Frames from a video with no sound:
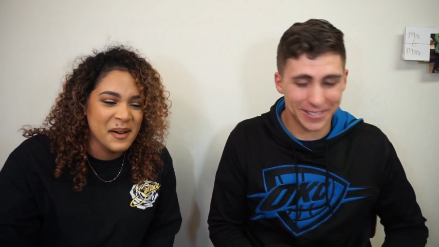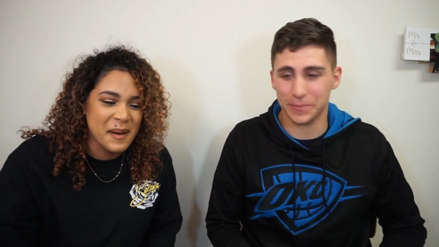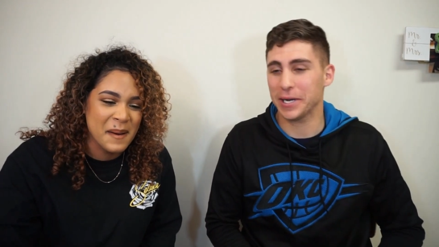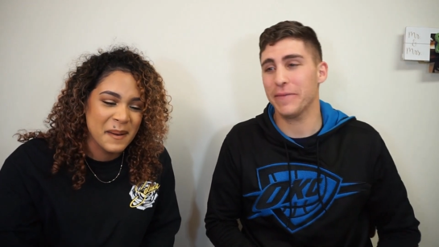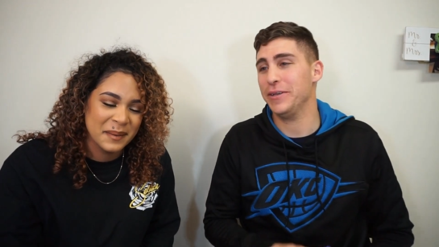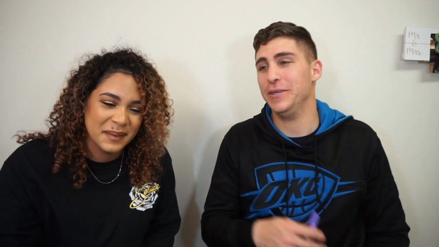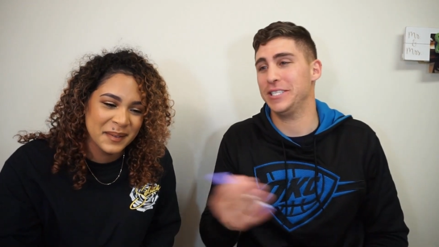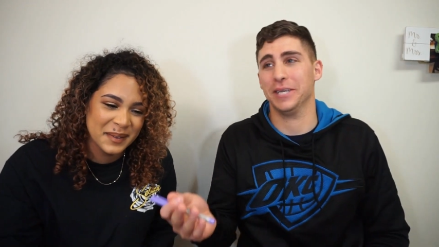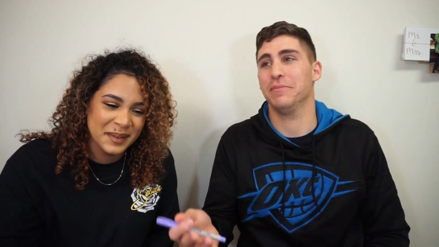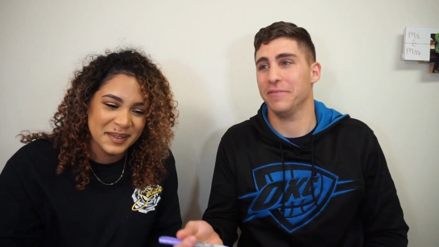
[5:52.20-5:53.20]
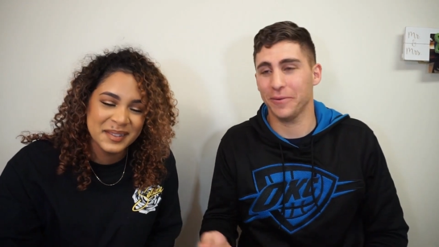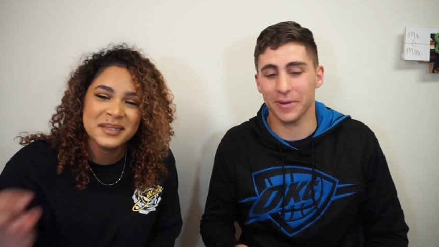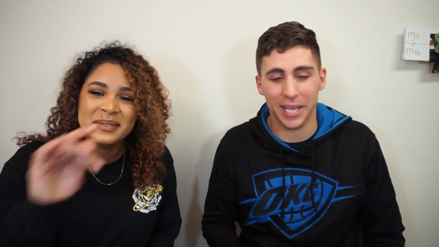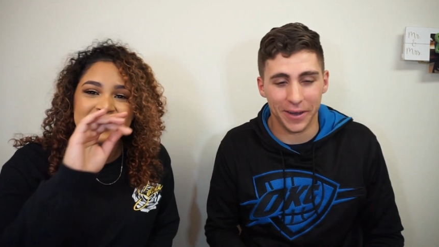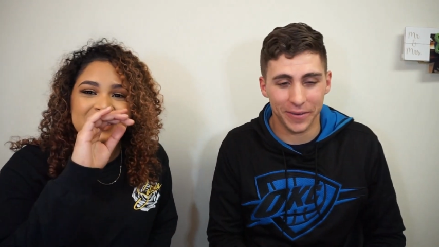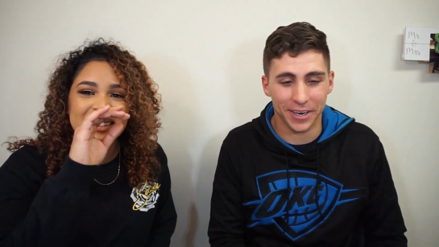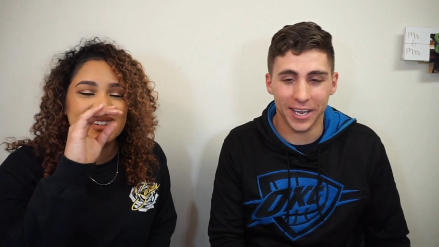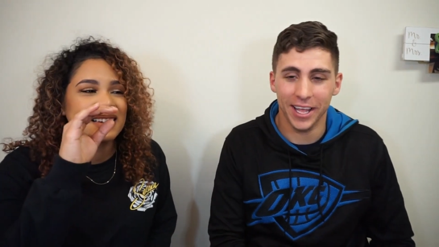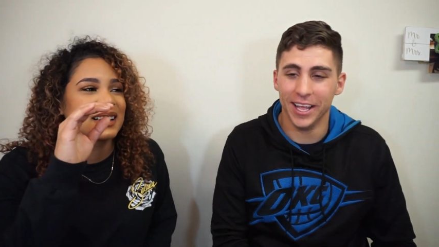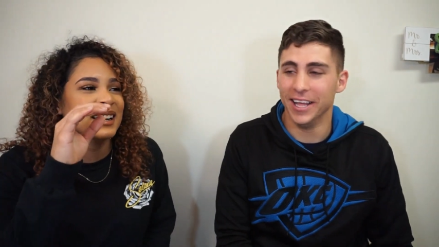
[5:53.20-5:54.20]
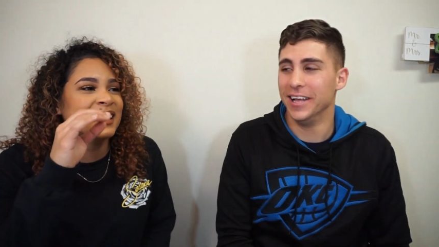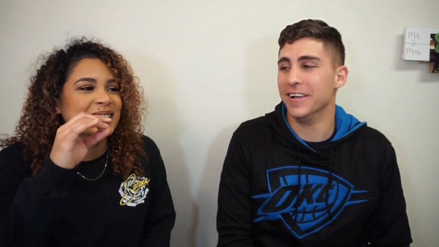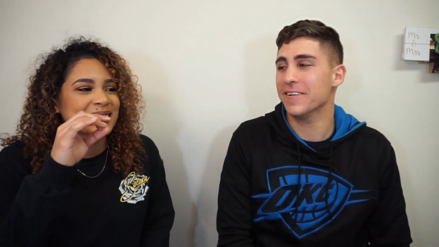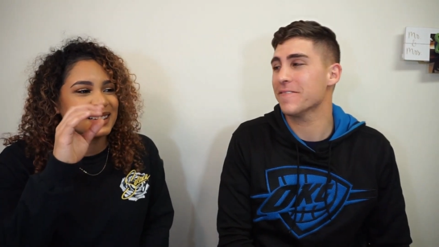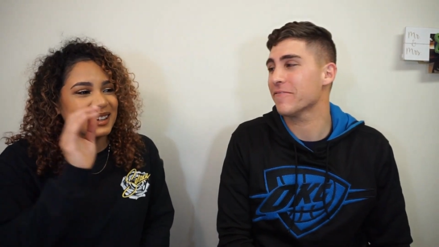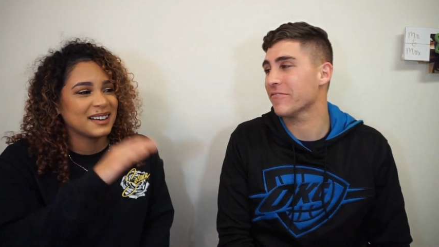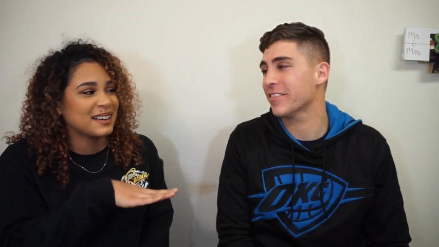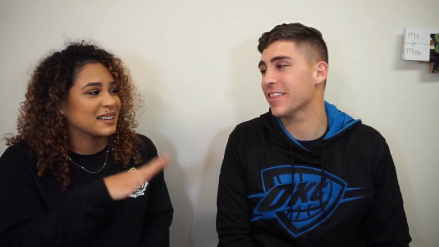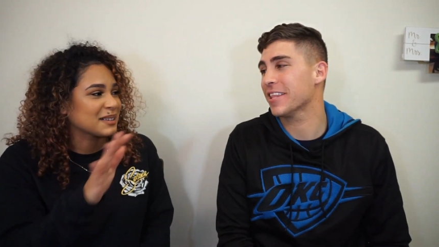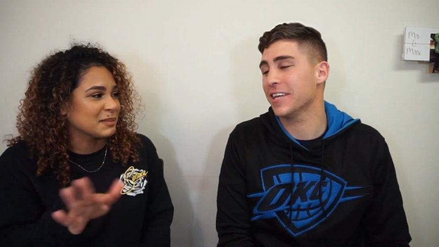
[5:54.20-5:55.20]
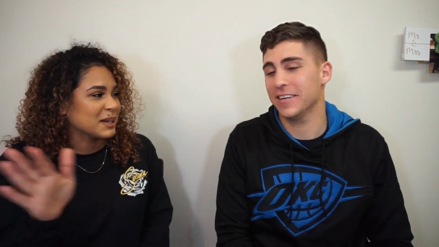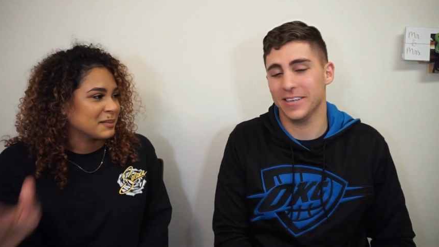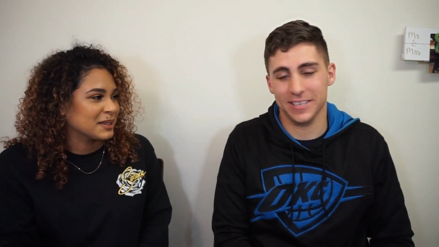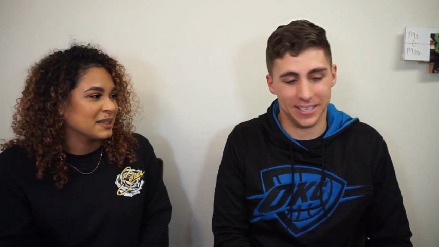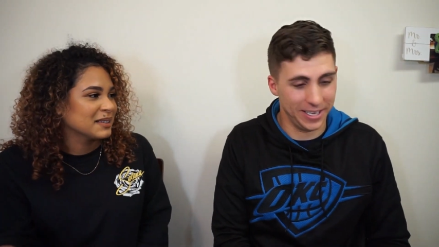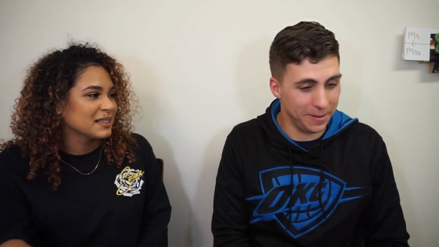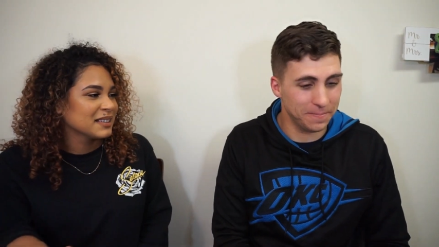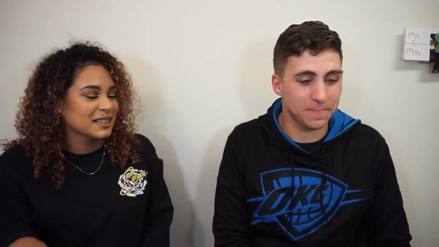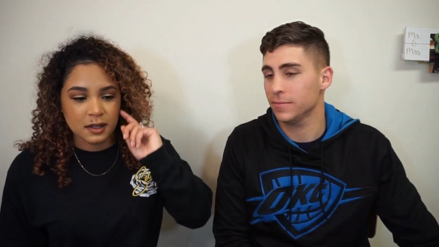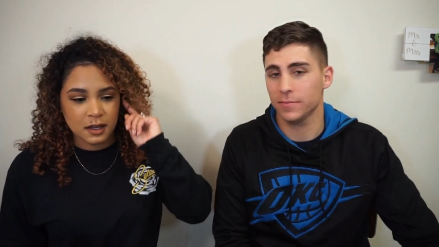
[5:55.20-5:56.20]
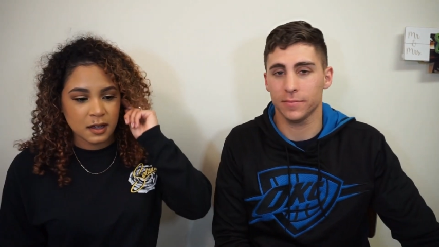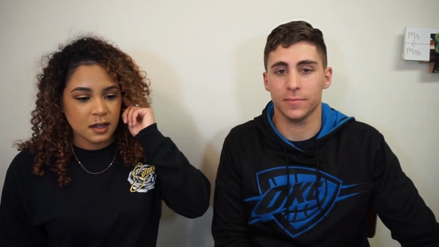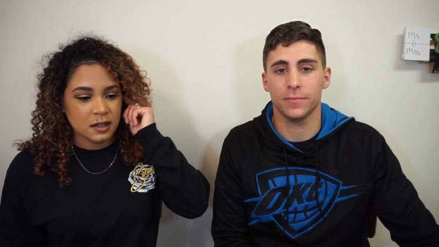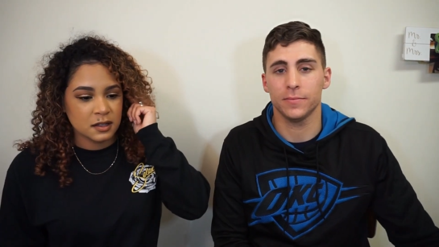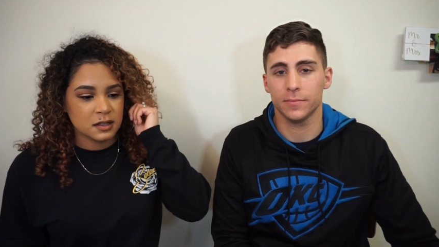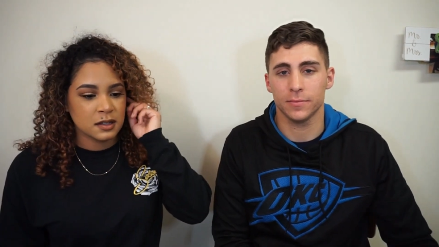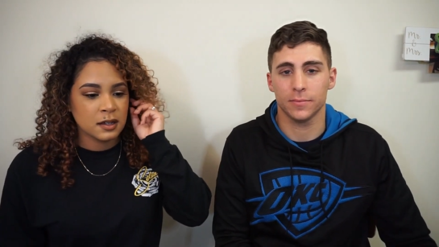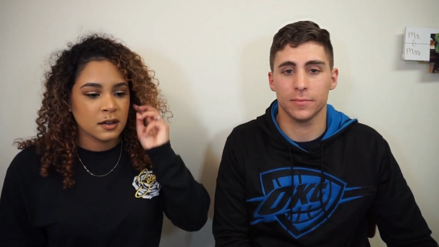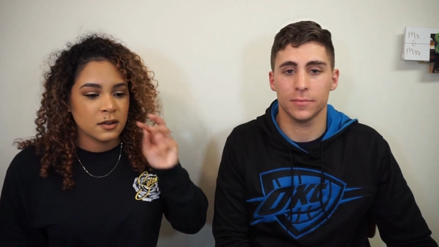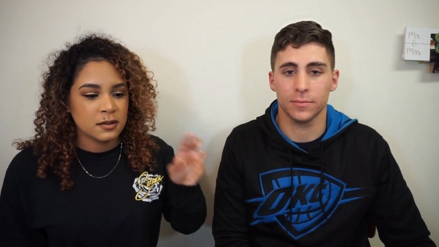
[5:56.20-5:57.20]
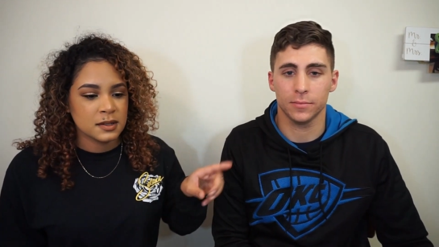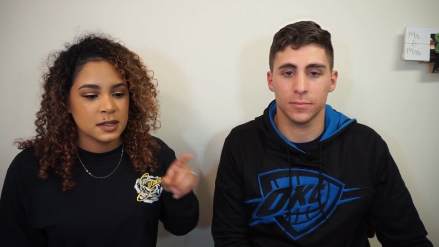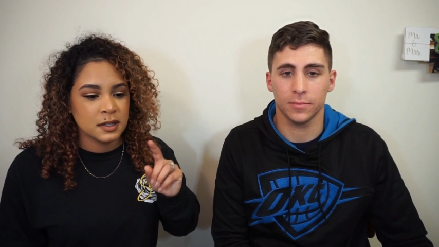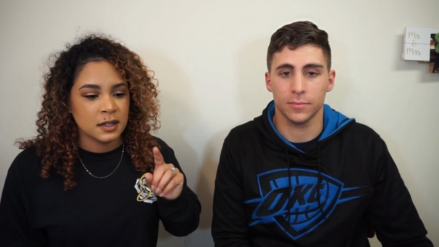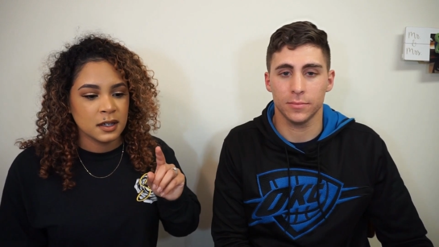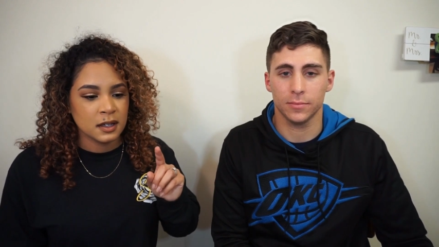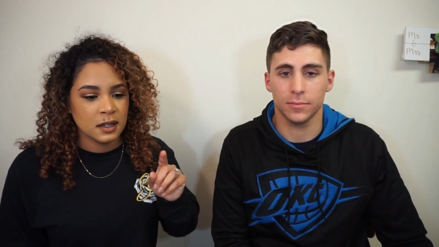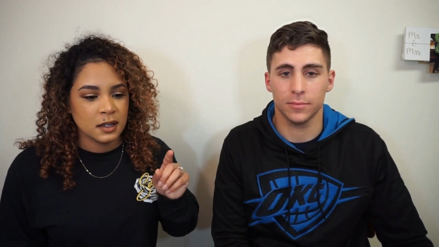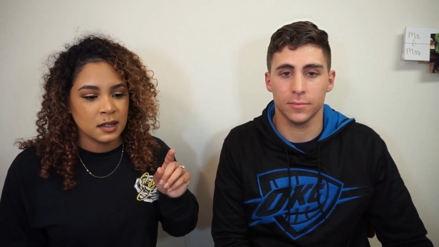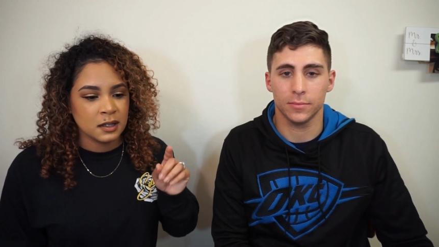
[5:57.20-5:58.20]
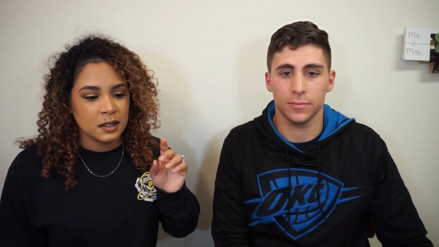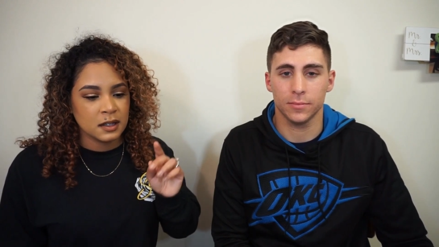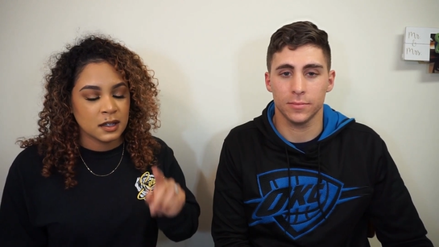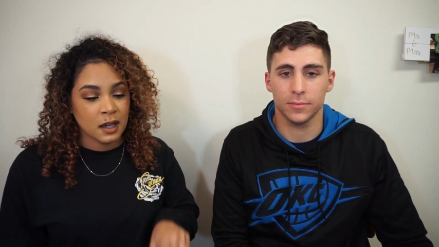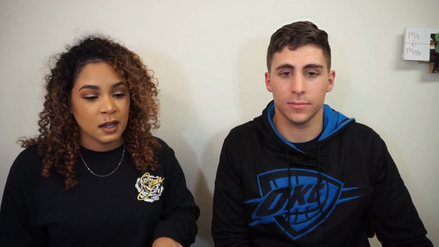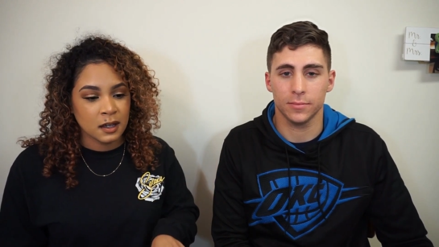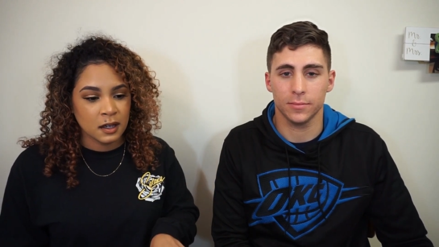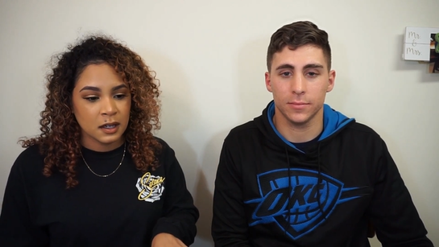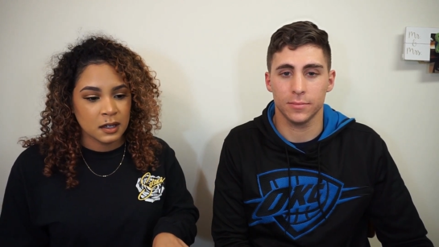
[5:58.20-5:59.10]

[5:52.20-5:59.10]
Speaker 1: it's whatever you said before that one.
Speaker 2: Kakamami. Yep. Uh, C O C K.